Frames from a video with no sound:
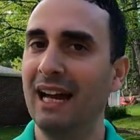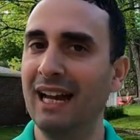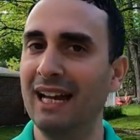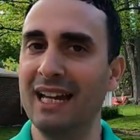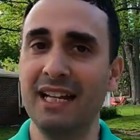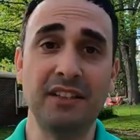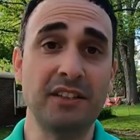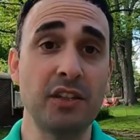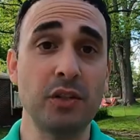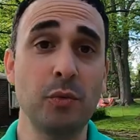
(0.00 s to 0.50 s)

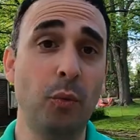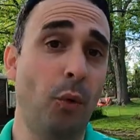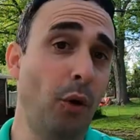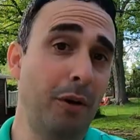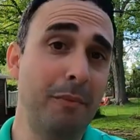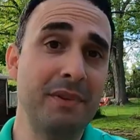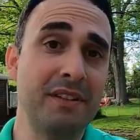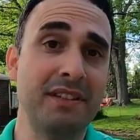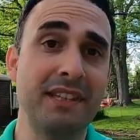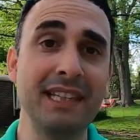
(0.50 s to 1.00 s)
It's as
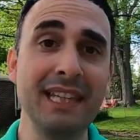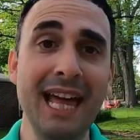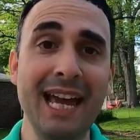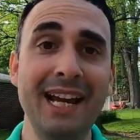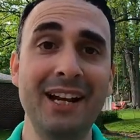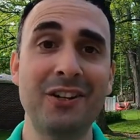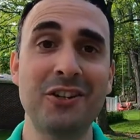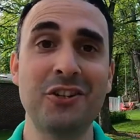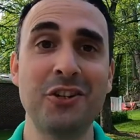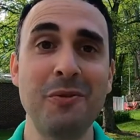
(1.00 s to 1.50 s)
warm as the
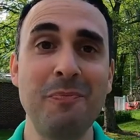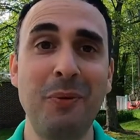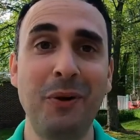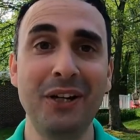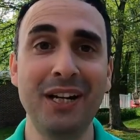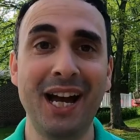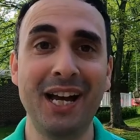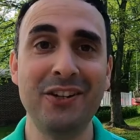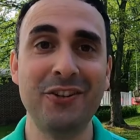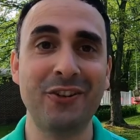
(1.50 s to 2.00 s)
layers you
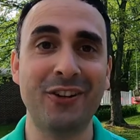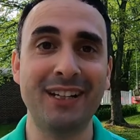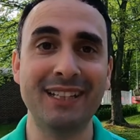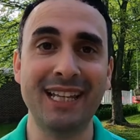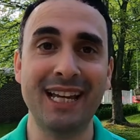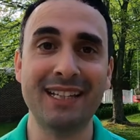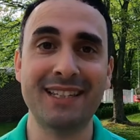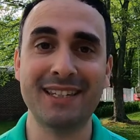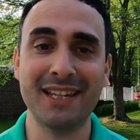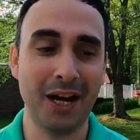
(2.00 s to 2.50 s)
put under
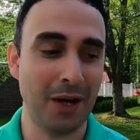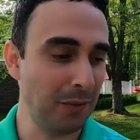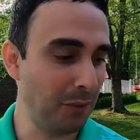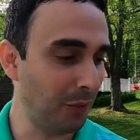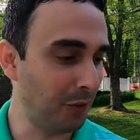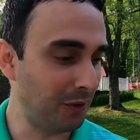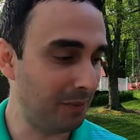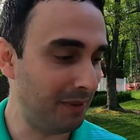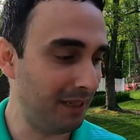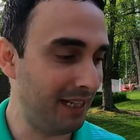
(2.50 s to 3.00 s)
it. That's how
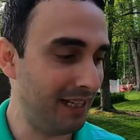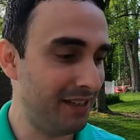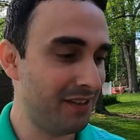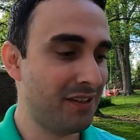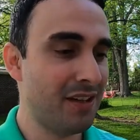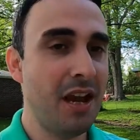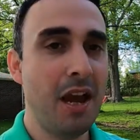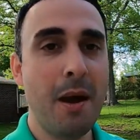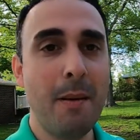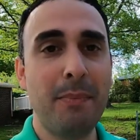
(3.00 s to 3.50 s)
warm it
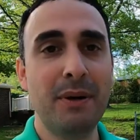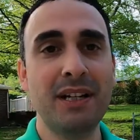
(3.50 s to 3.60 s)
is.